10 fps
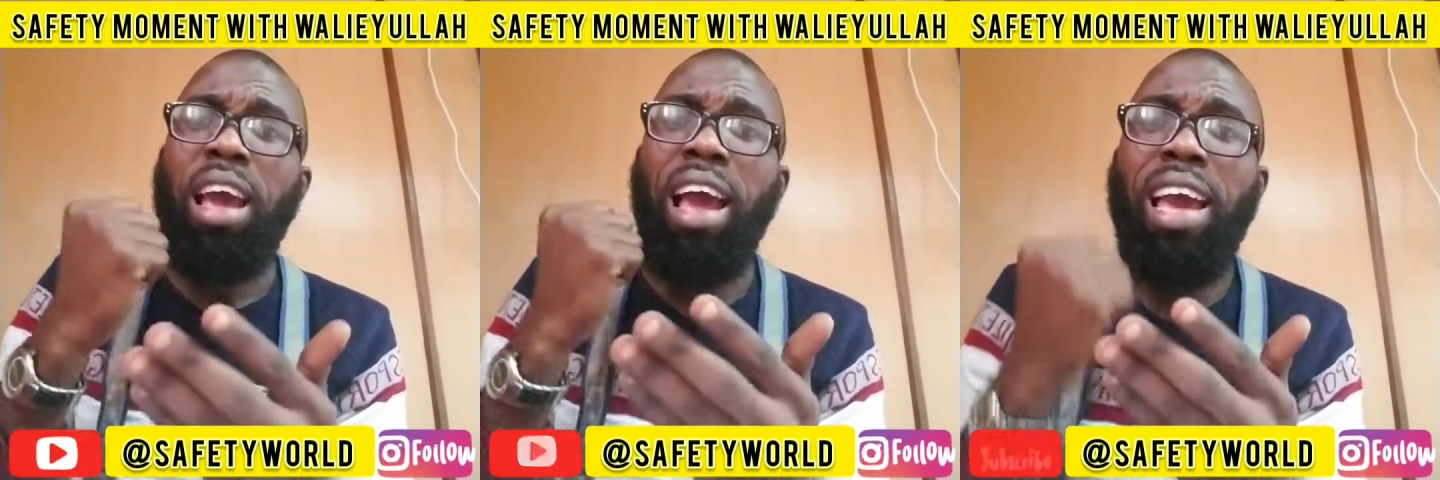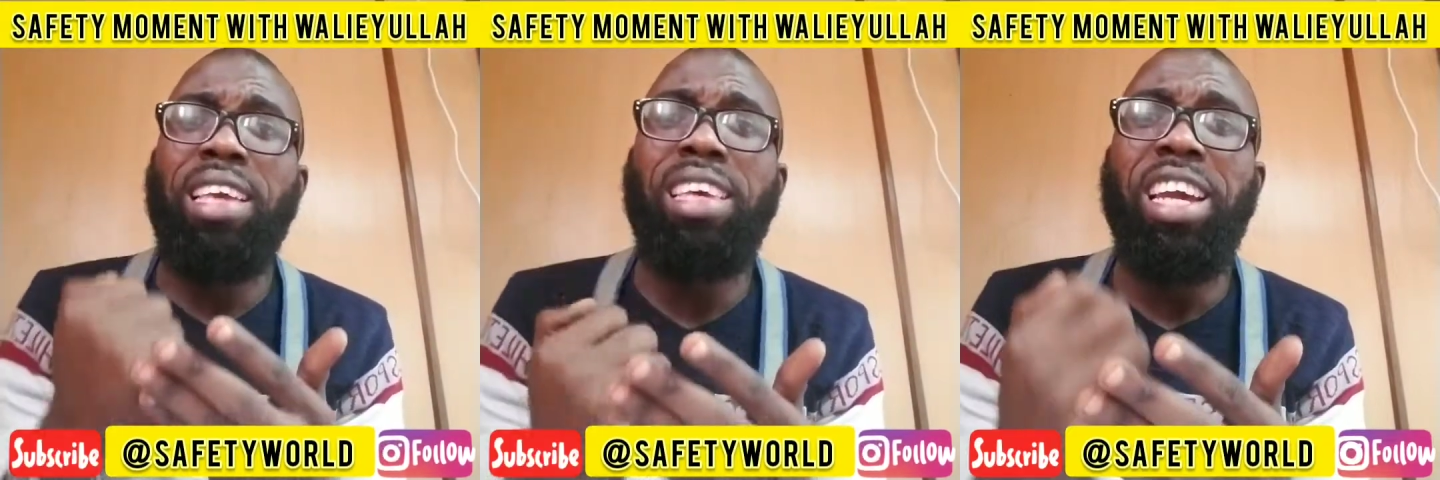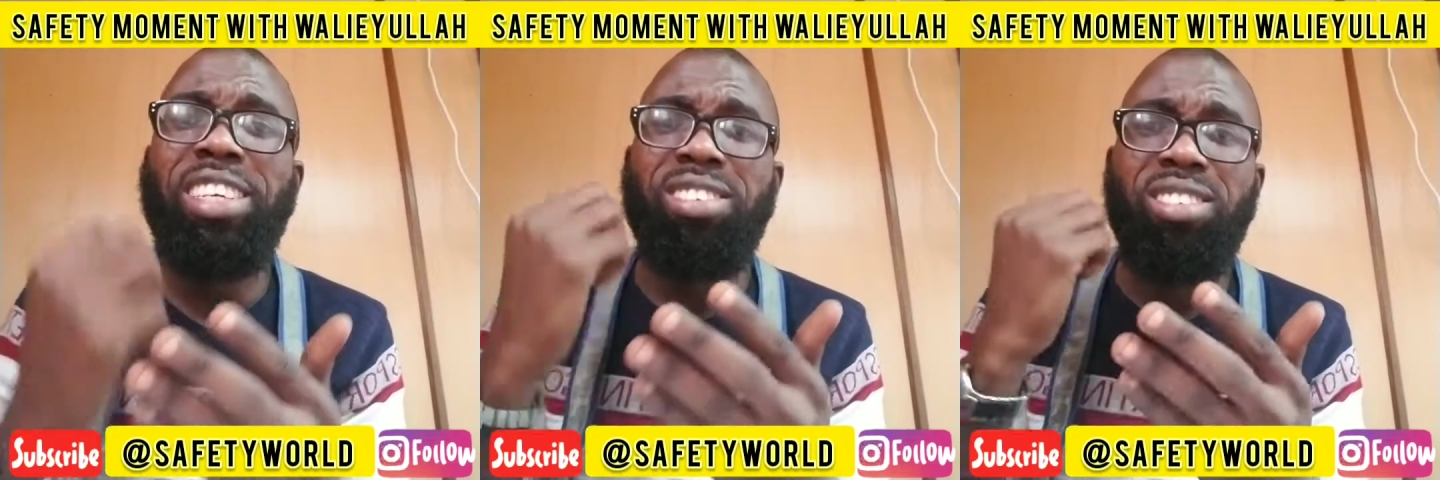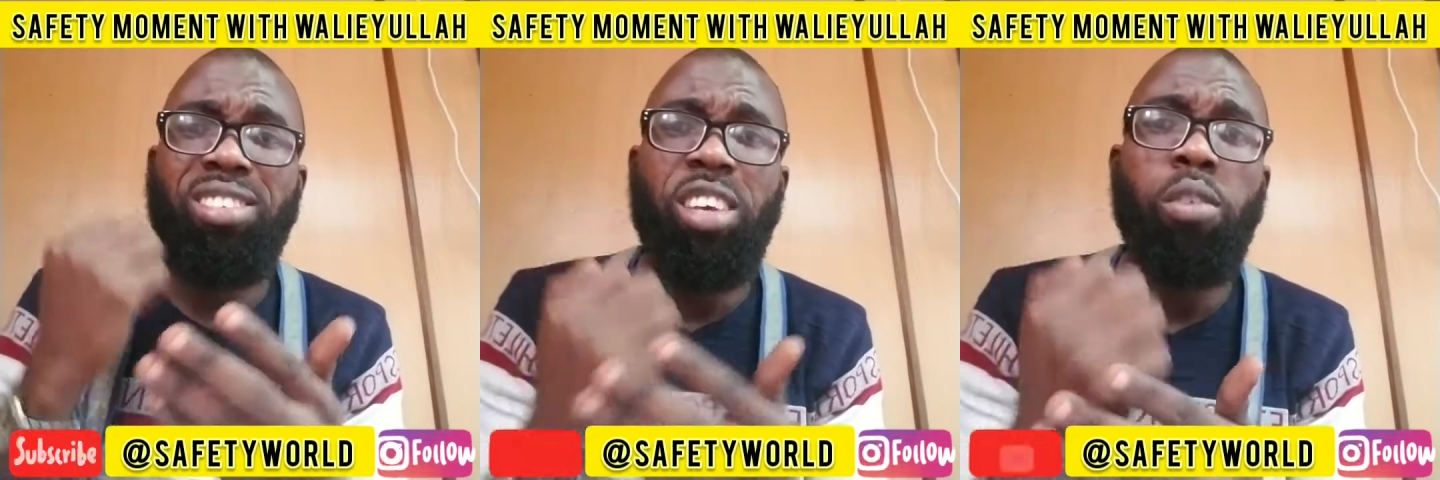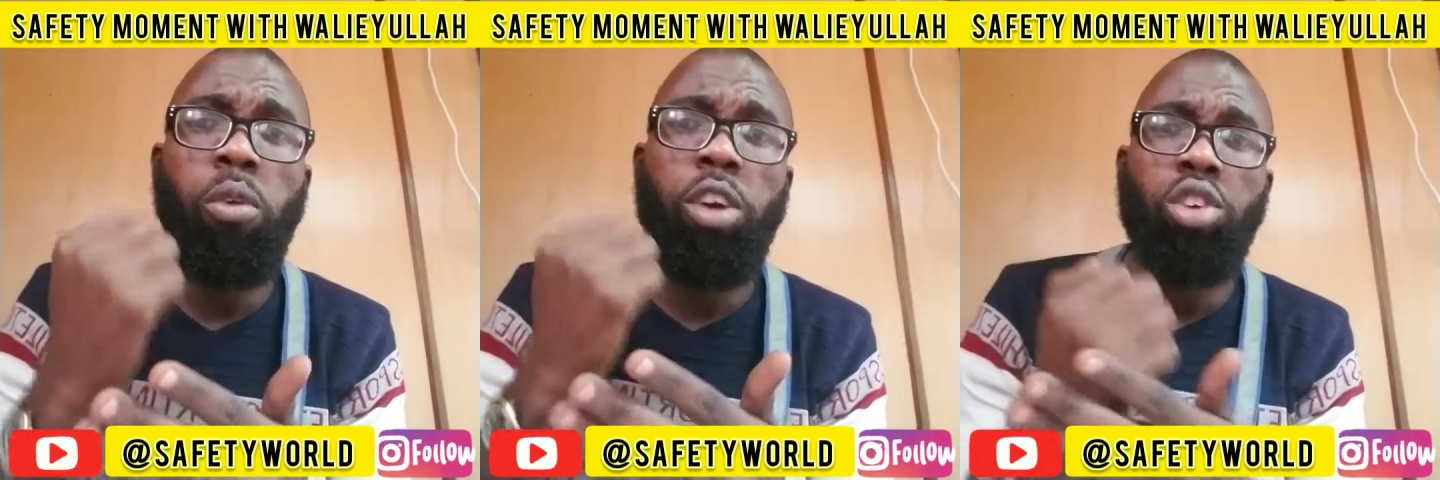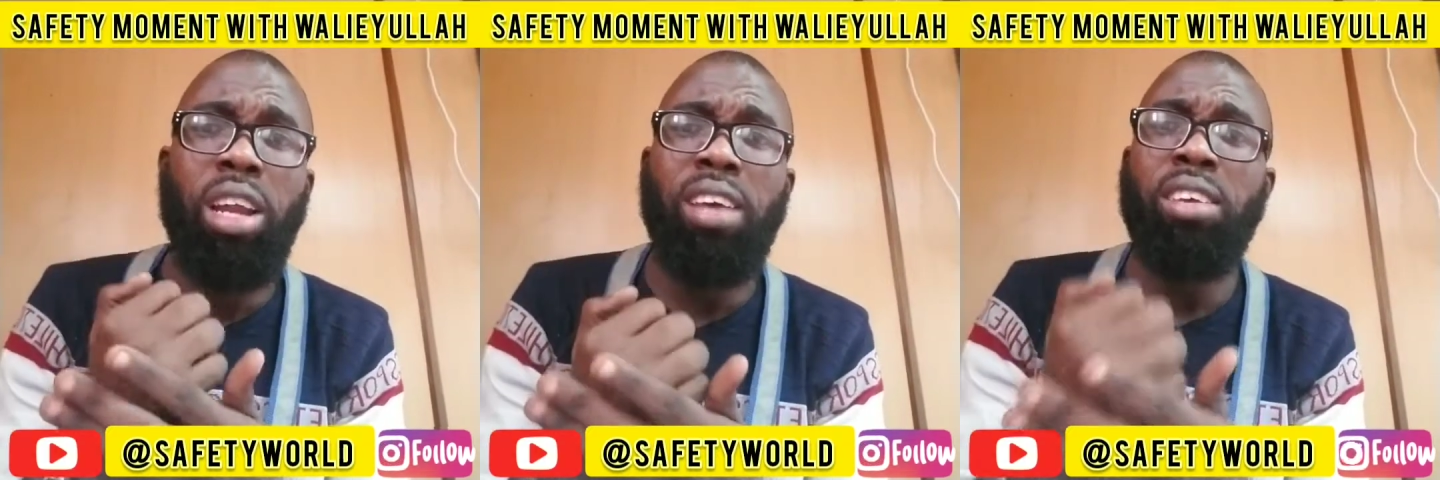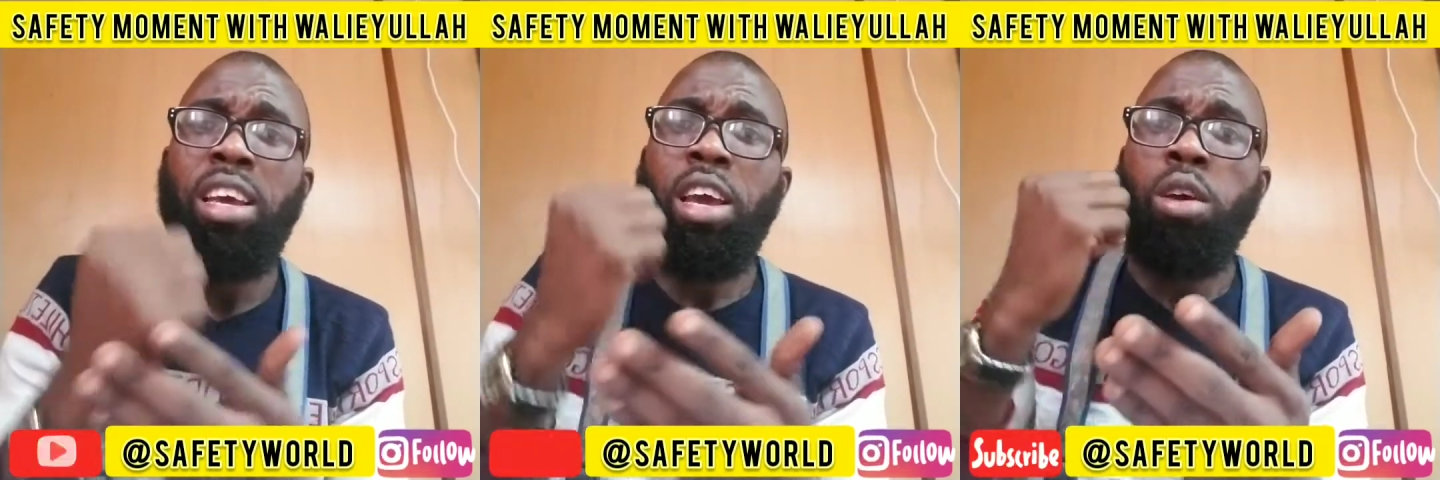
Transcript: Engage safety professionals.